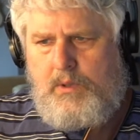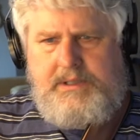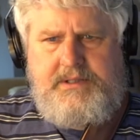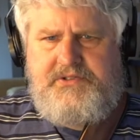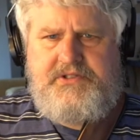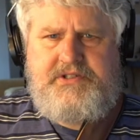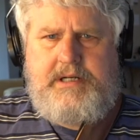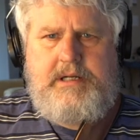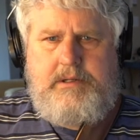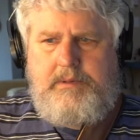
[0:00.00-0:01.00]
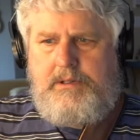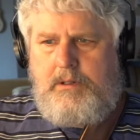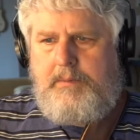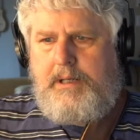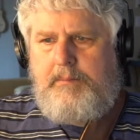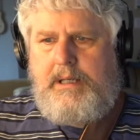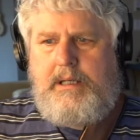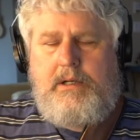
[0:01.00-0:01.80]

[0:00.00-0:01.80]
What does a secondary dominant mean?